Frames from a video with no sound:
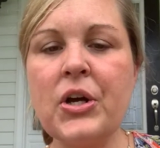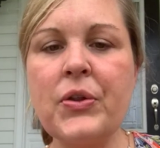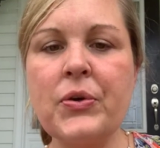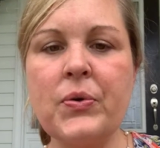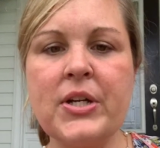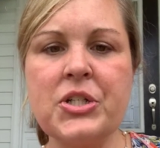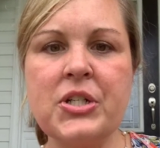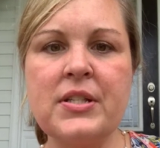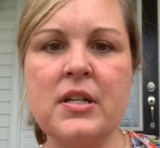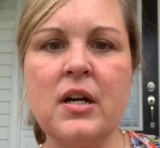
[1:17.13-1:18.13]
all the
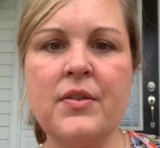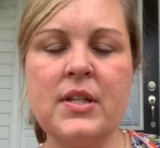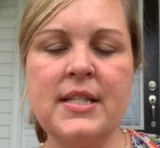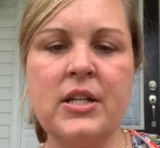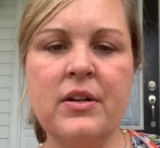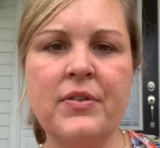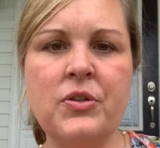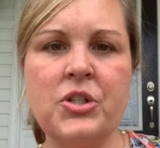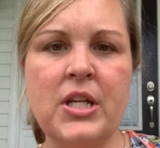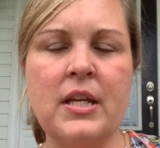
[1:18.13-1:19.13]
questions on this
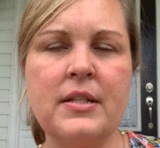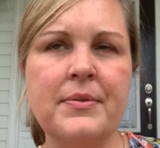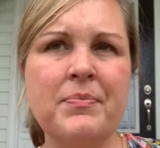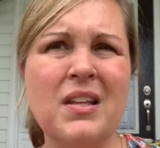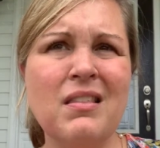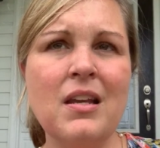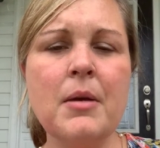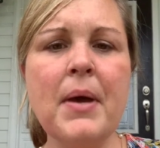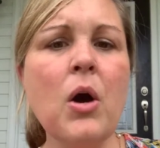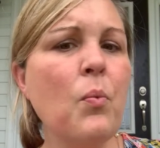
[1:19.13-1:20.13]
interview sheet, think
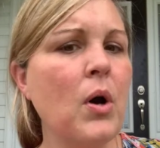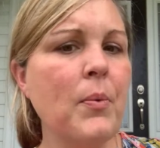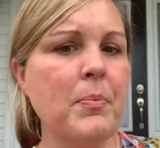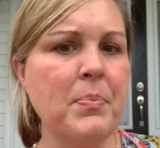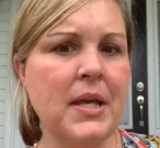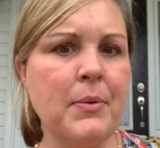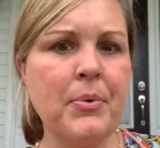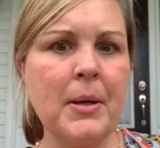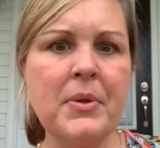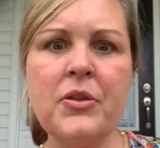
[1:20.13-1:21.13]
about what would be
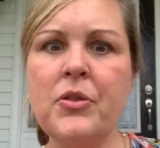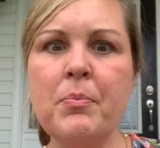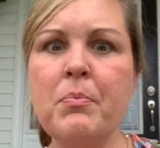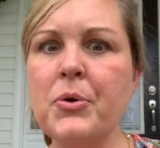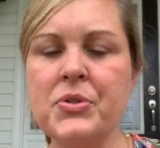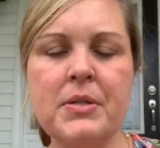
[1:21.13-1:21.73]
probably the most